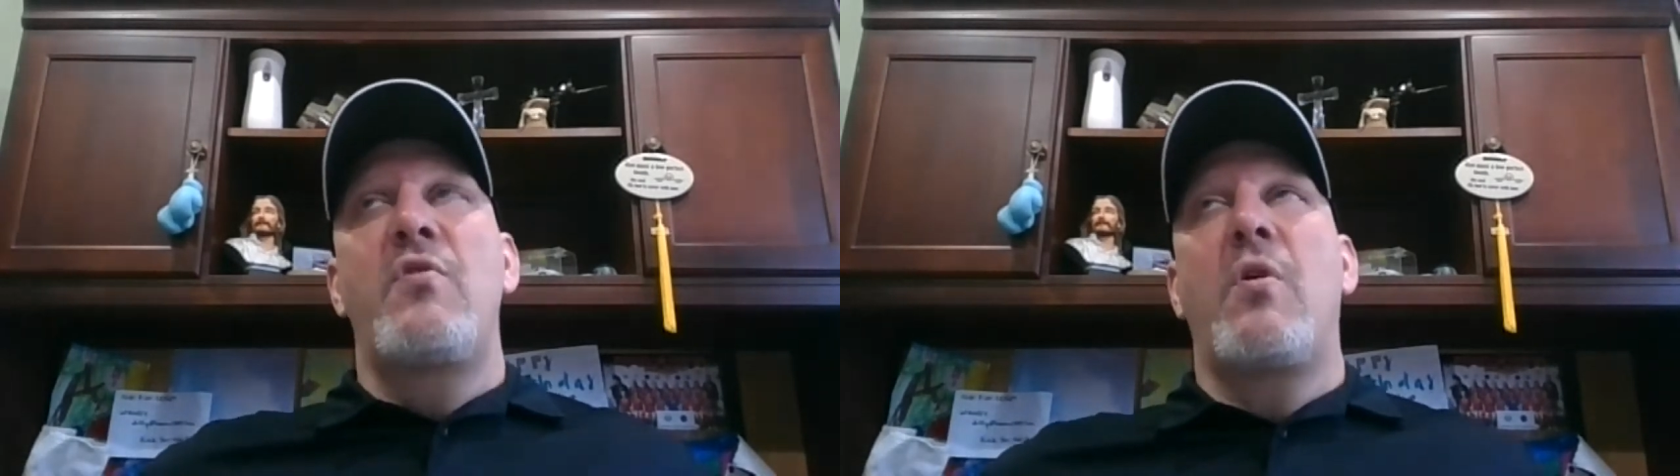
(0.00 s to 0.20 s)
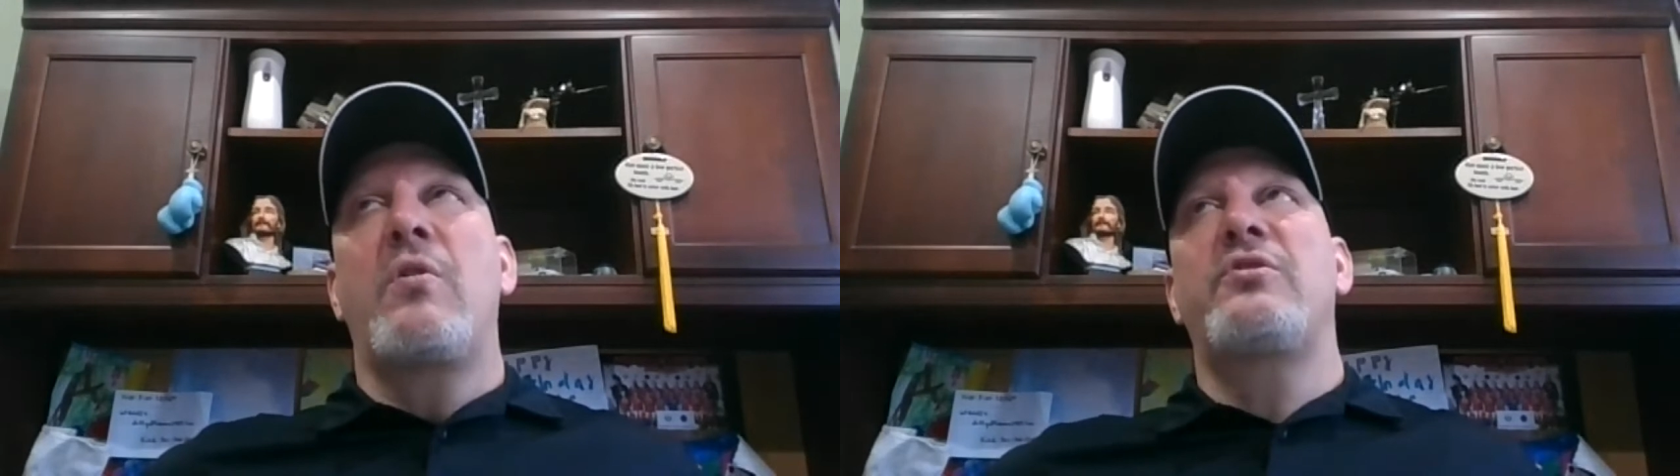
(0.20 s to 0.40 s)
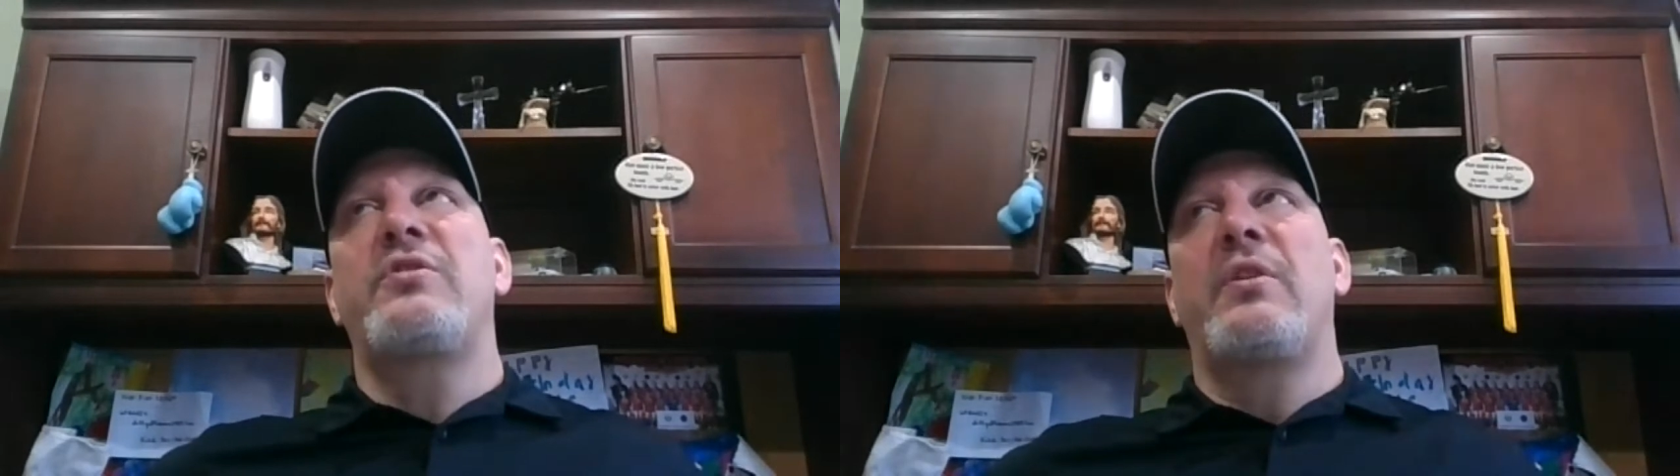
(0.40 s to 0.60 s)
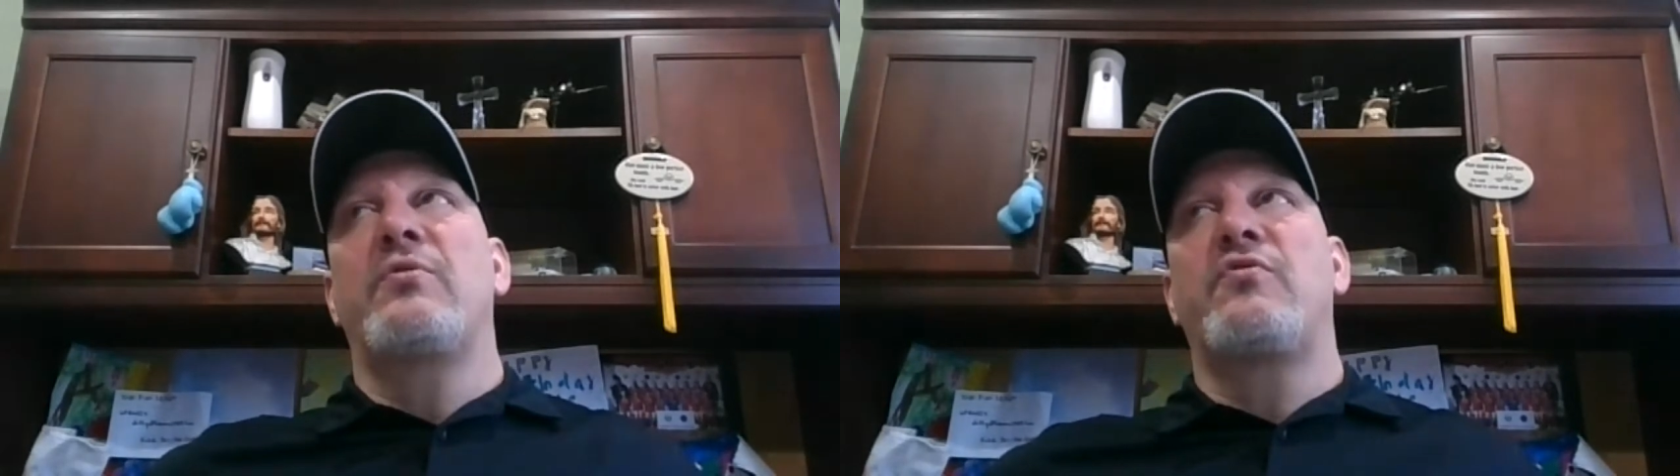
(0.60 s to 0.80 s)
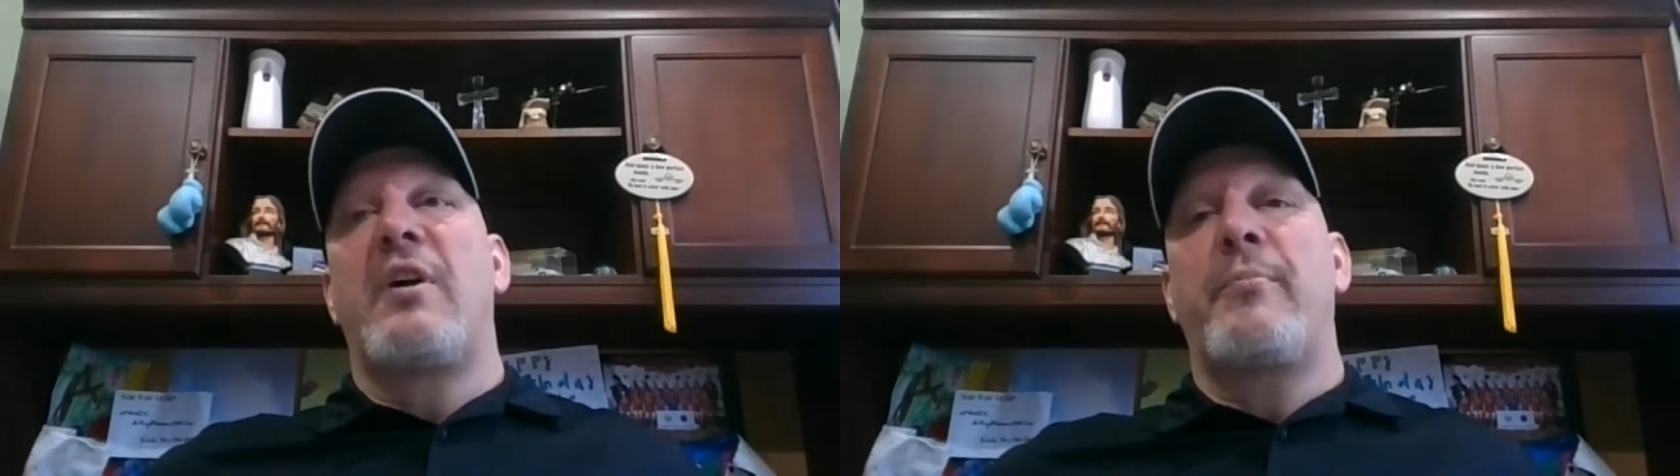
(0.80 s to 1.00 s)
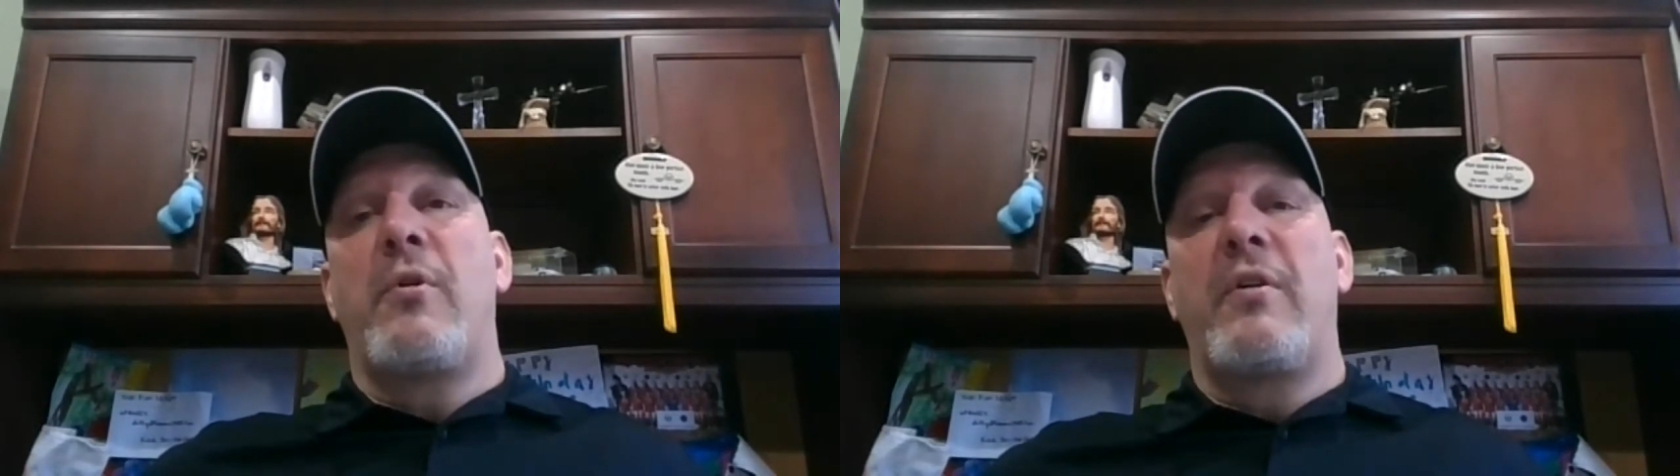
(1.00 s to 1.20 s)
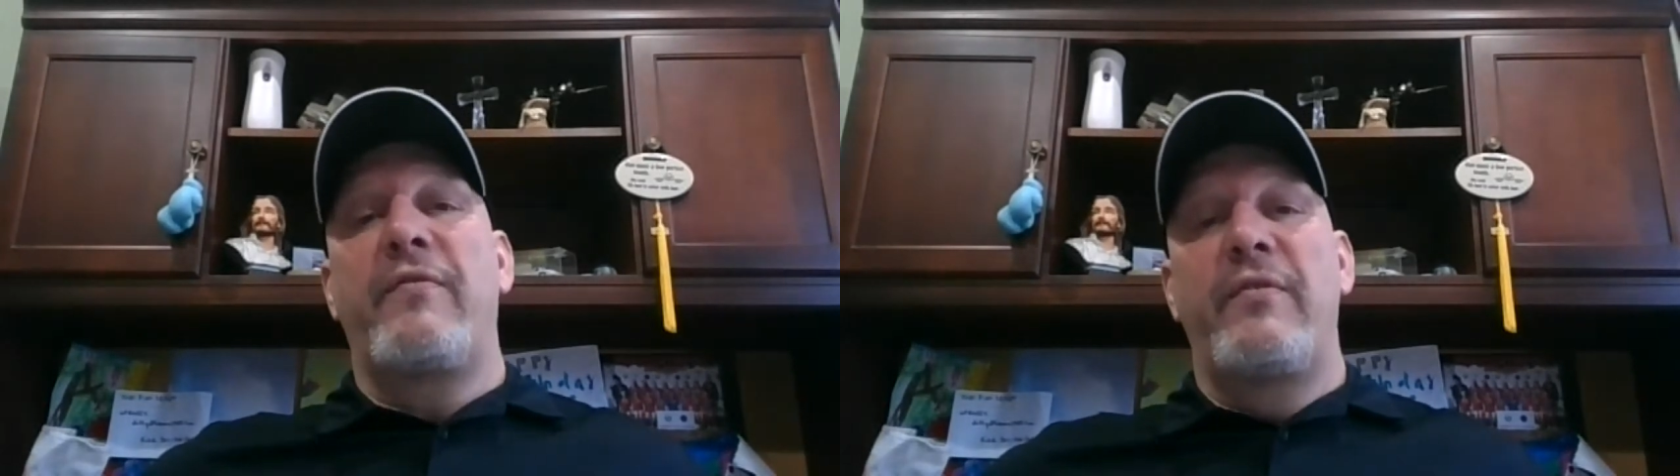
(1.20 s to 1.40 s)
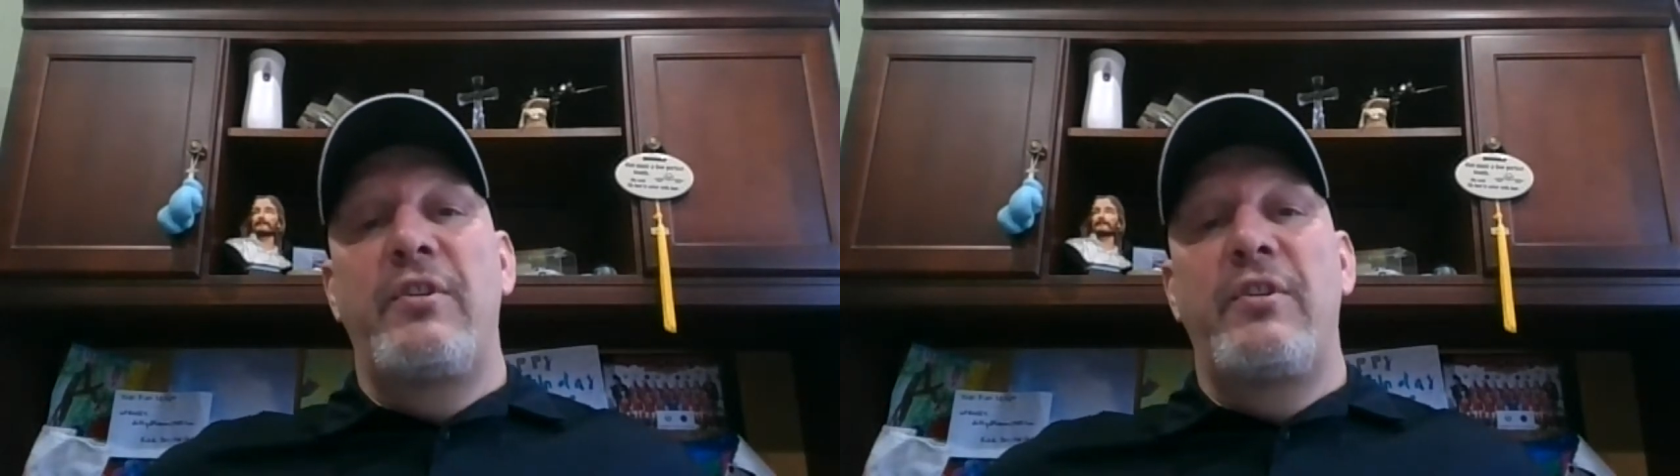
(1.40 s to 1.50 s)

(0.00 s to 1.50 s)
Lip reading: car sales drop off,